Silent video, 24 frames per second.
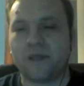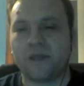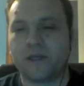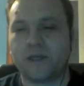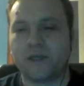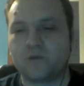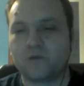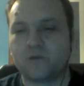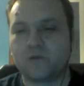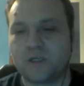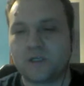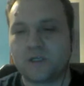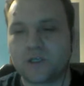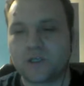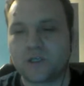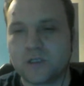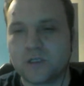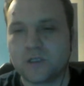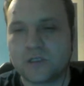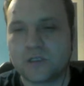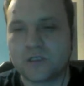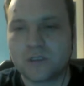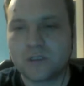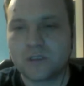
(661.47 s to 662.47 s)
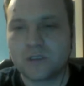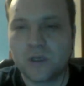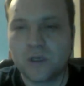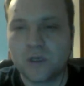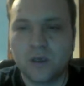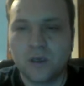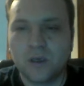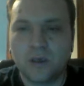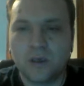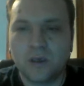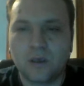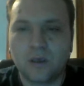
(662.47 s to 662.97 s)
next question is
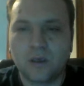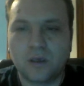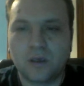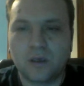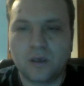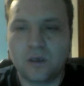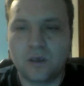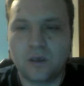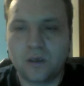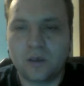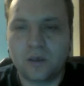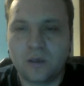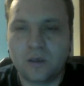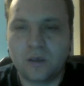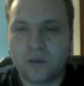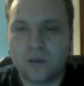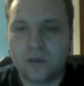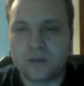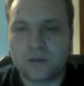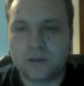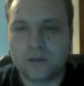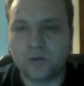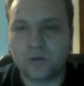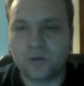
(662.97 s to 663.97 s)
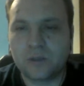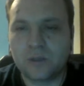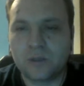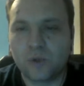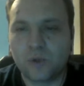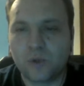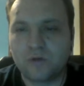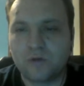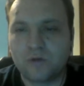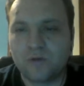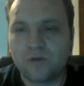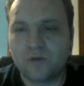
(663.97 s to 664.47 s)
is on the
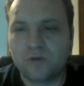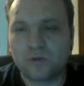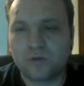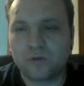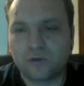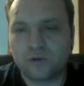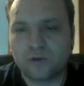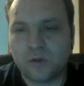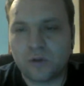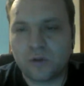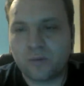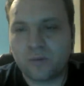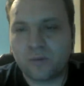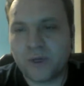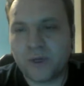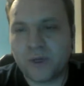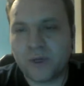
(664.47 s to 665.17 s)
model view controller